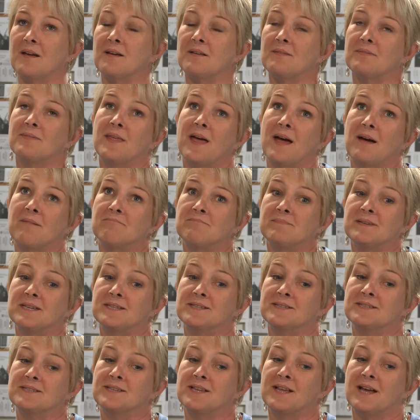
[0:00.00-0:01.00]
And that
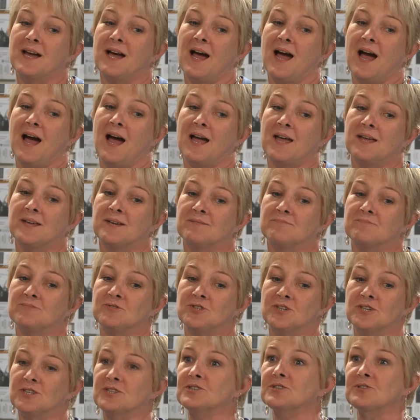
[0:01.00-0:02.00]
means that I am
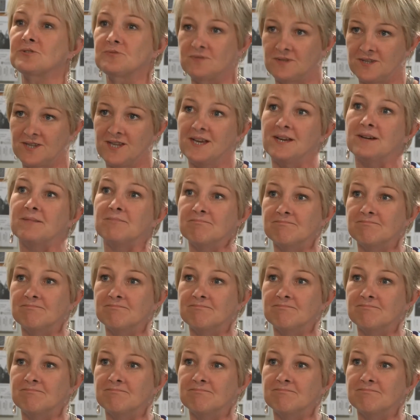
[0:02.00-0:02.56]
just with him.